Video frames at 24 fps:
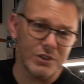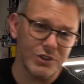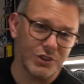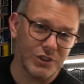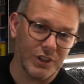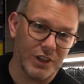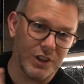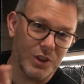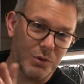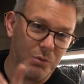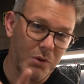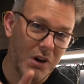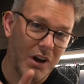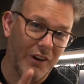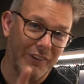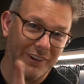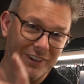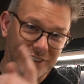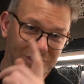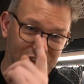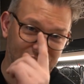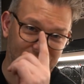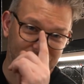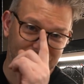to show you the
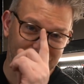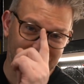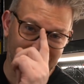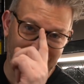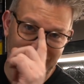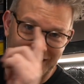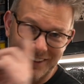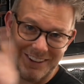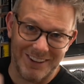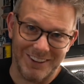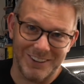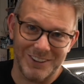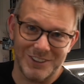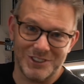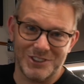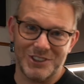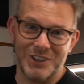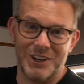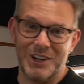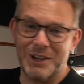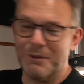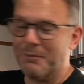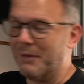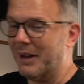wiring just yet. I'm going to show
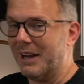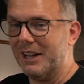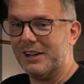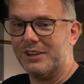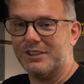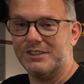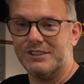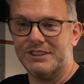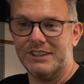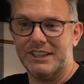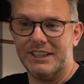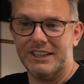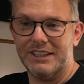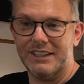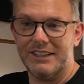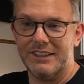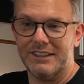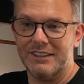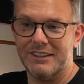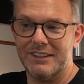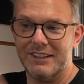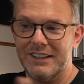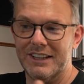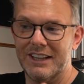you in a minute, because
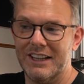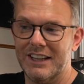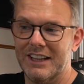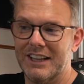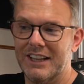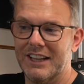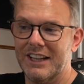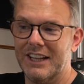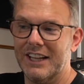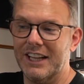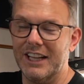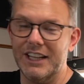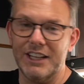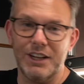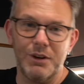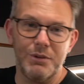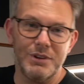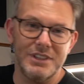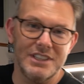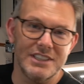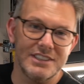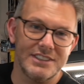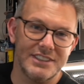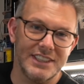you know
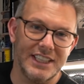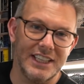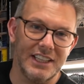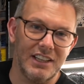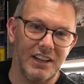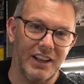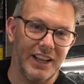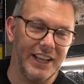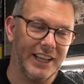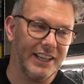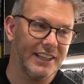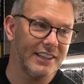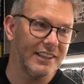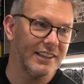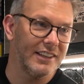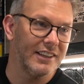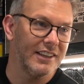when you see like